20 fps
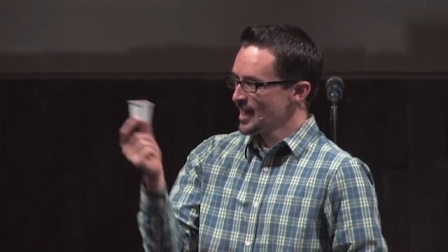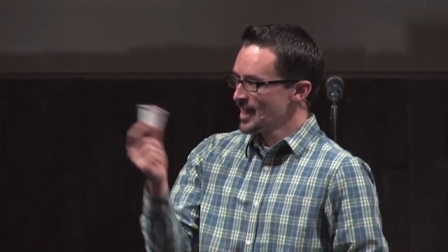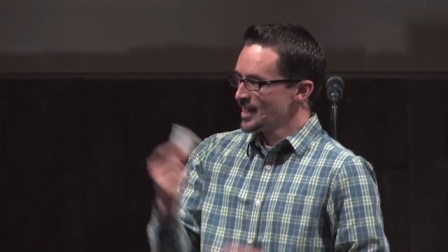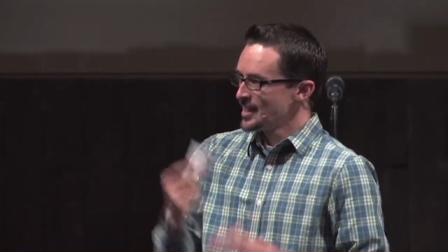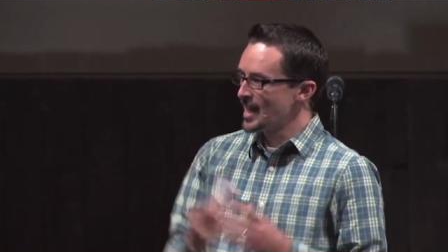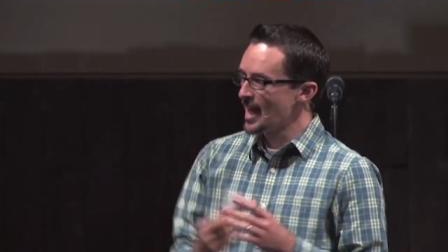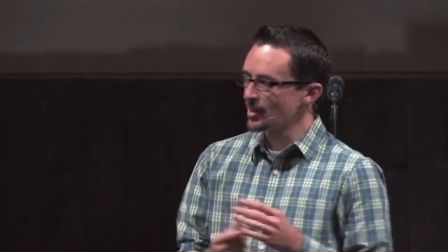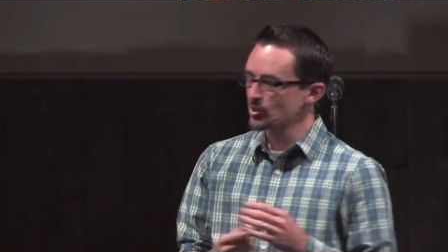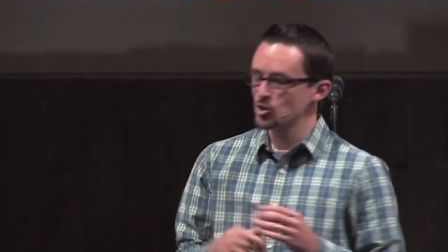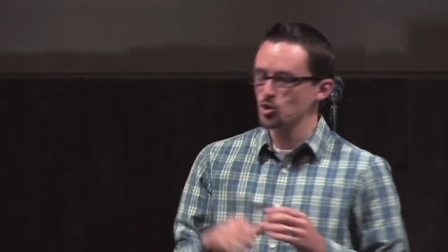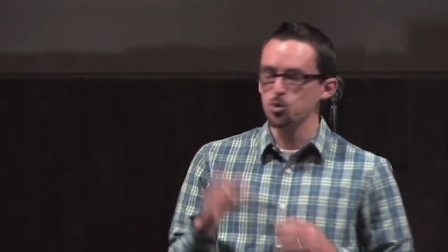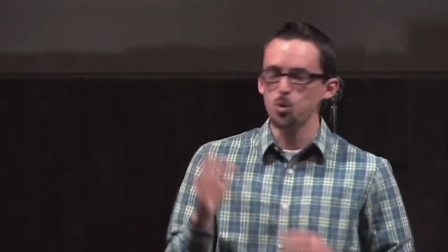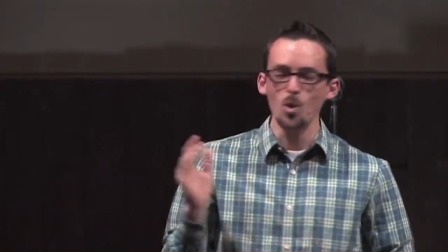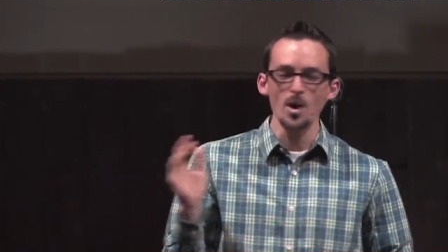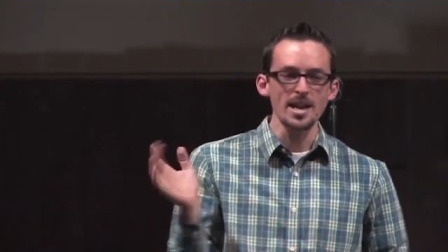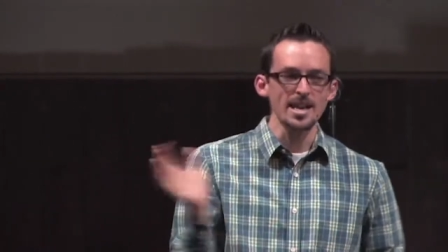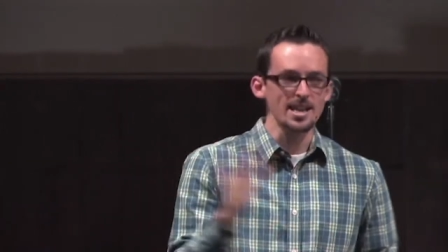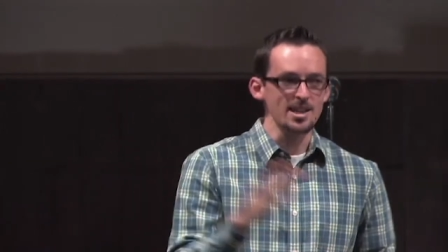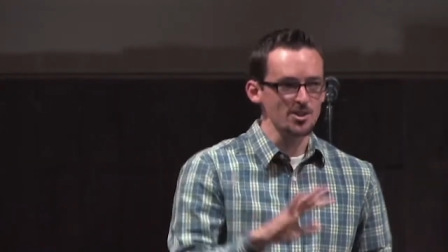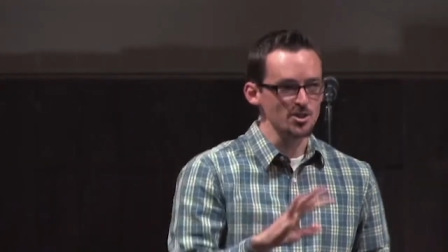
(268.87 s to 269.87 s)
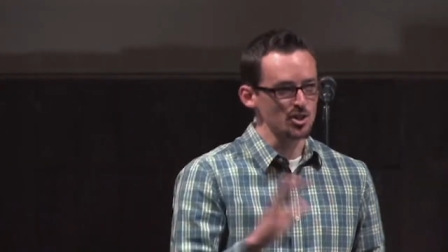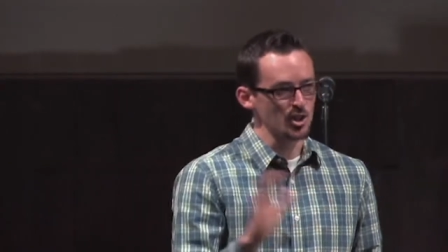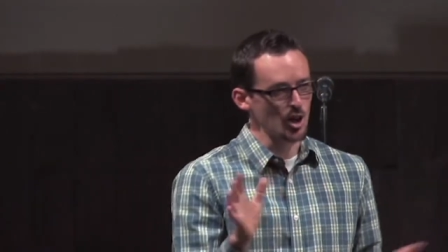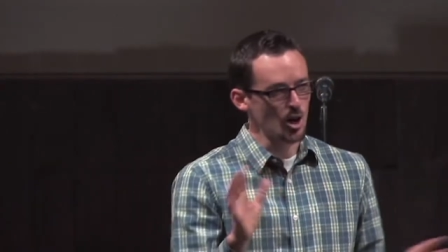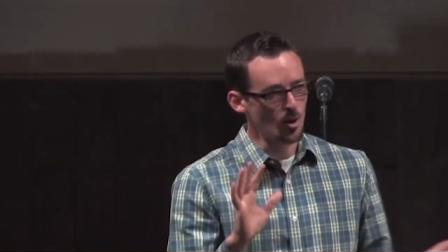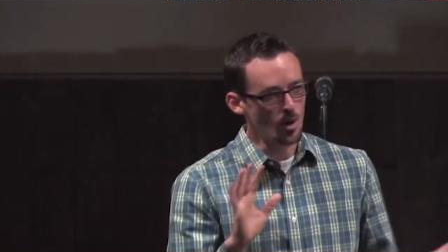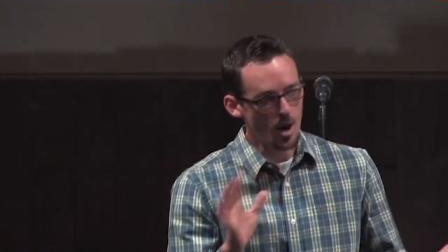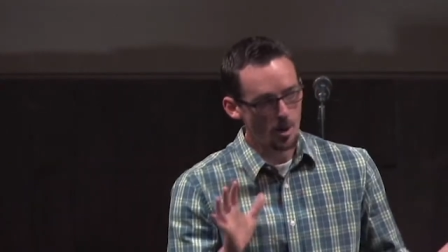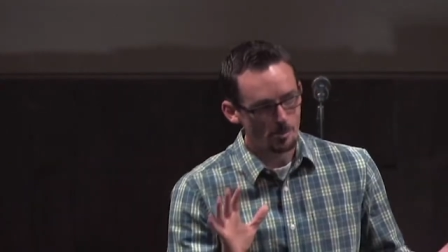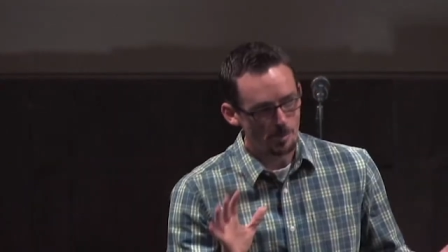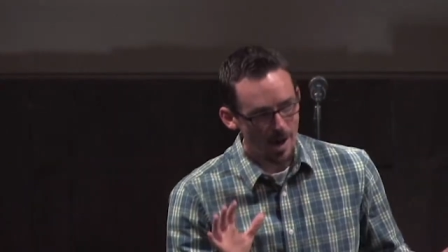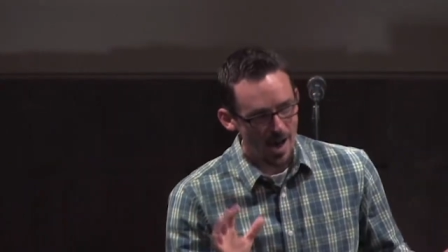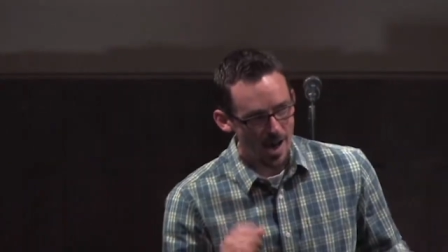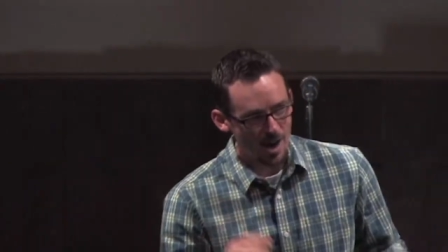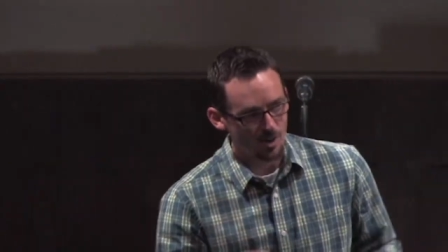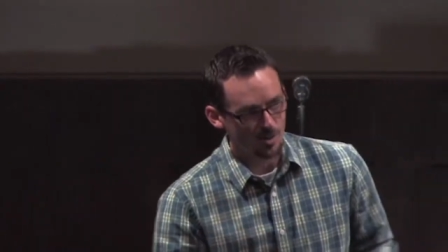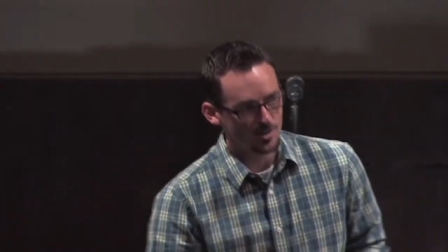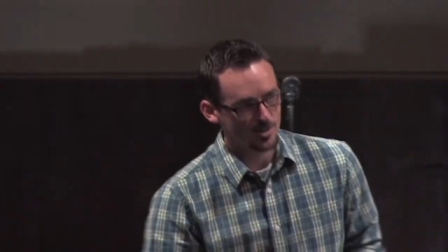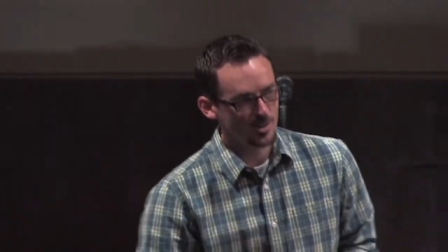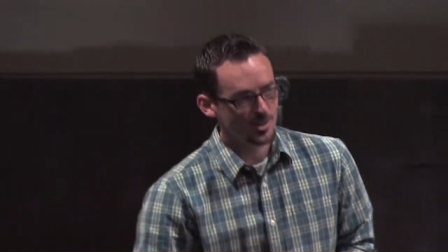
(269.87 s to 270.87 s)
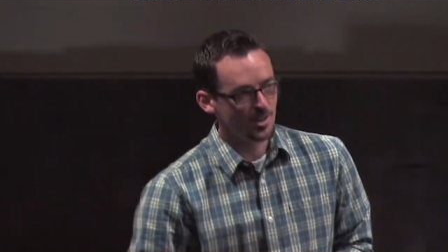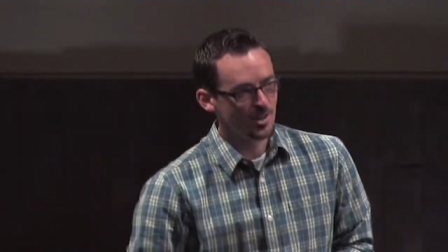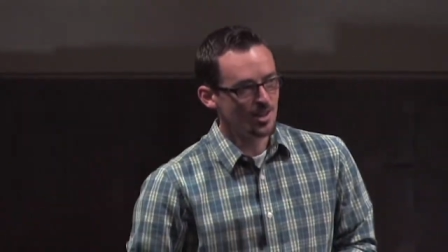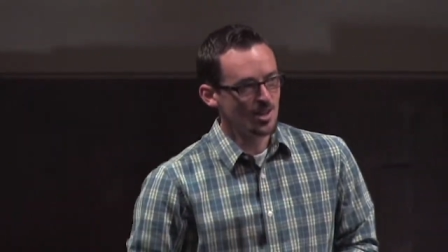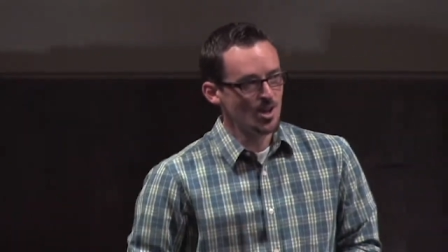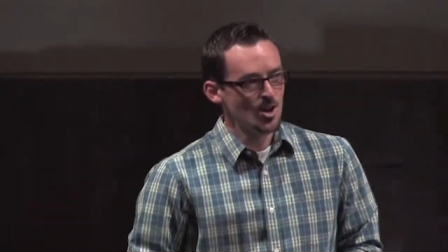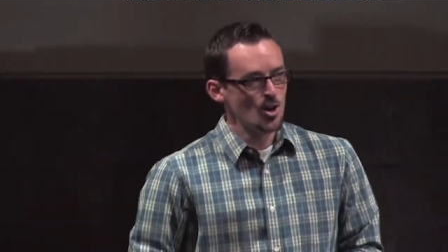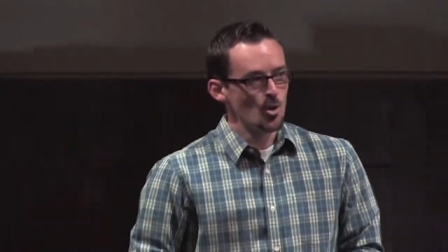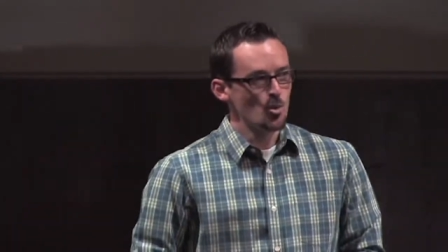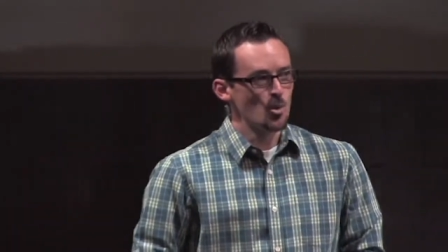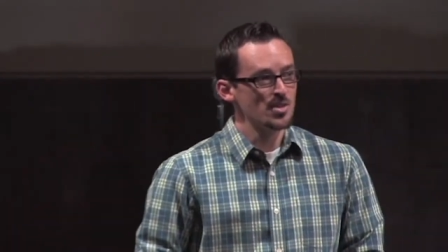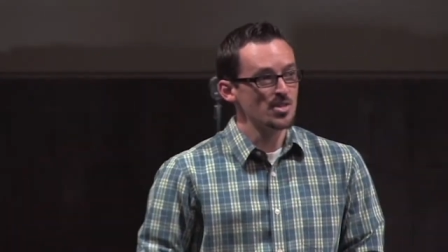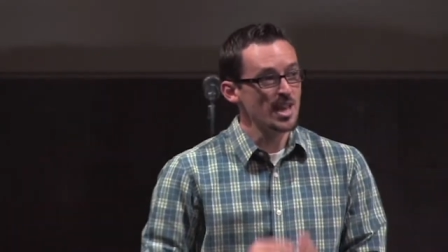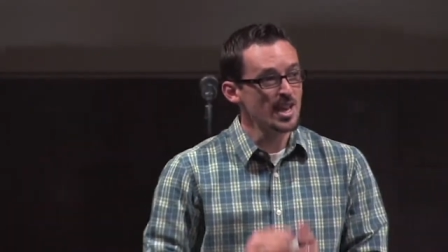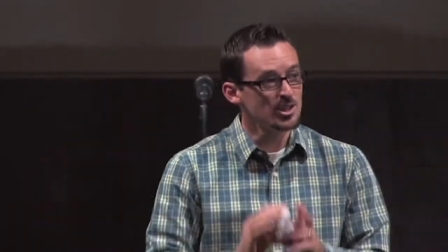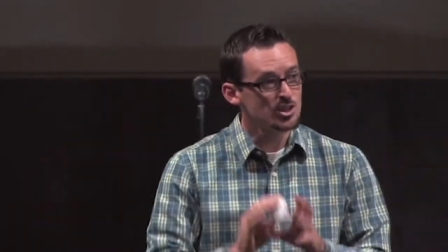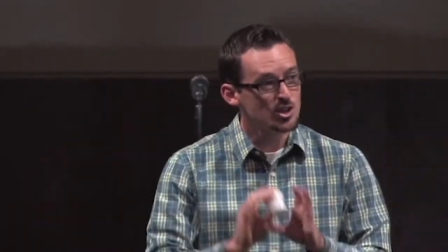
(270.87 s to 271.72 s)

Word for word: Now, 20 years ago, about, when they